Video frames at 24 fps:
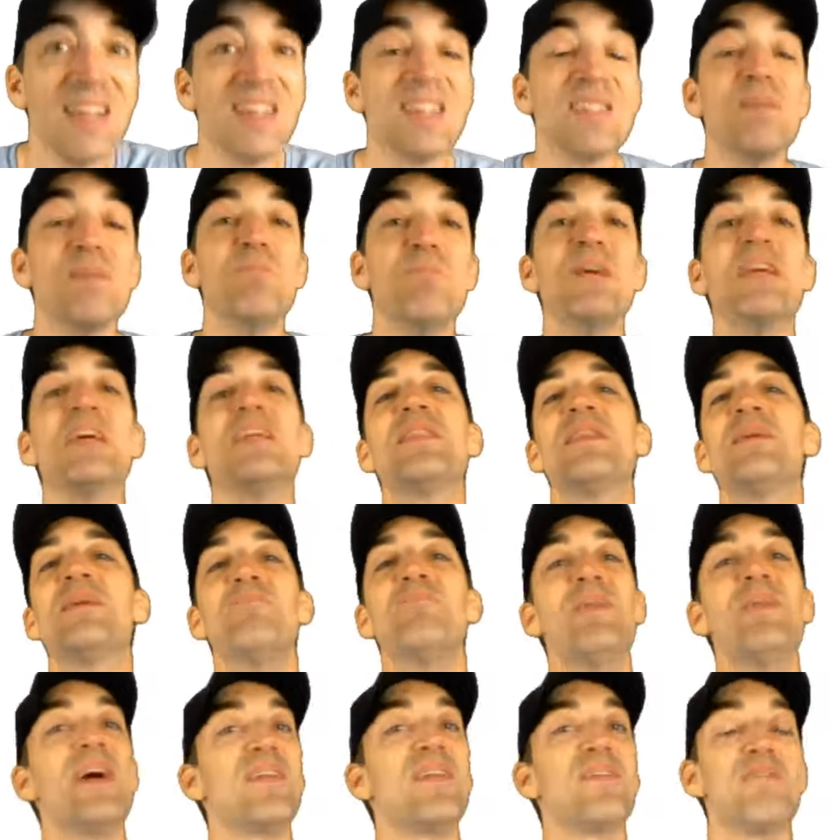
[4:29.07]
to be the
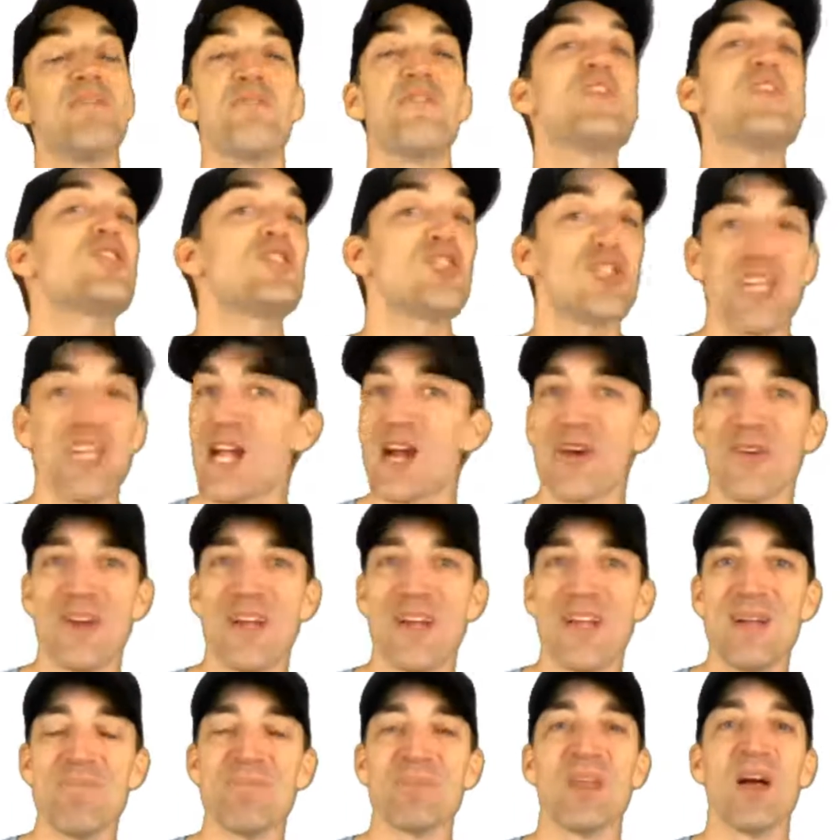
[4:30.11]

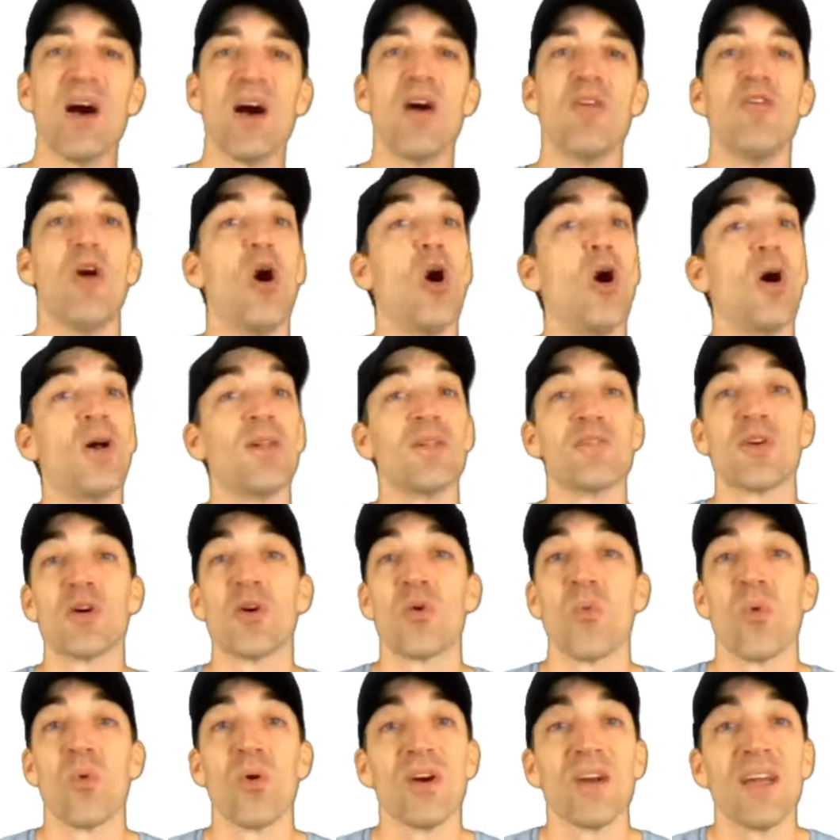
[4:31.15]
beneficiary of all of
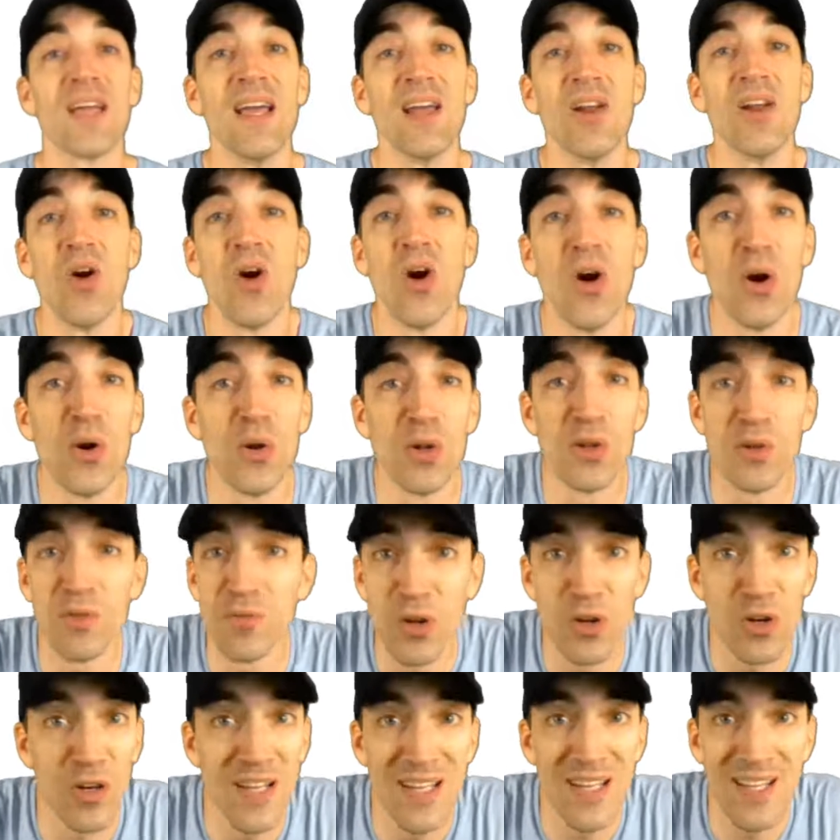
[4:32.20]
her work and all of
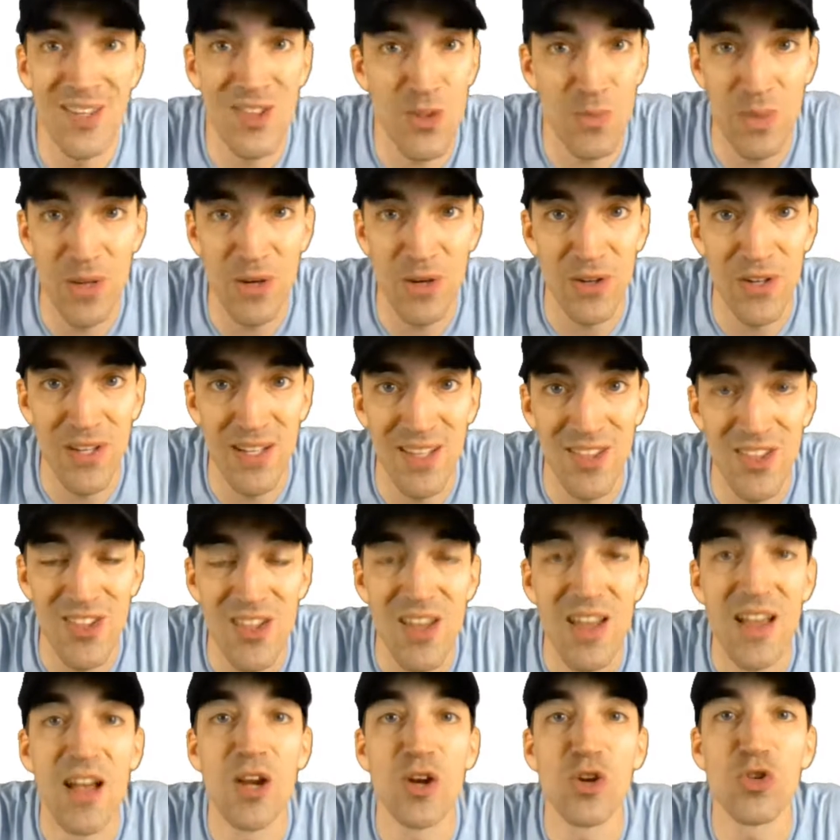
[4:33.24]
her experience